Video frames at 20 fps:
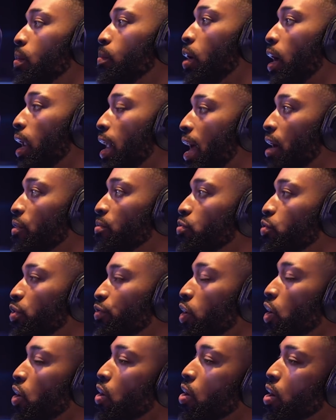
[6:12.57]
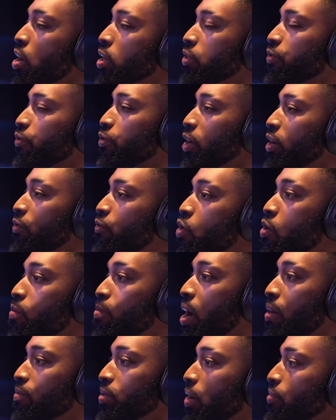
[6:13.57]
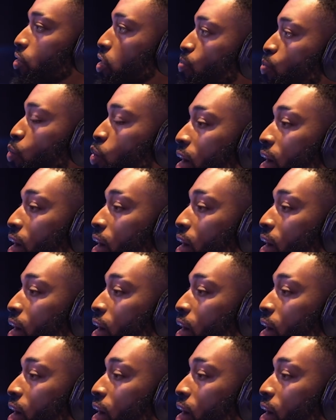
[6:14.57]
but like within the last 3-4 months I've just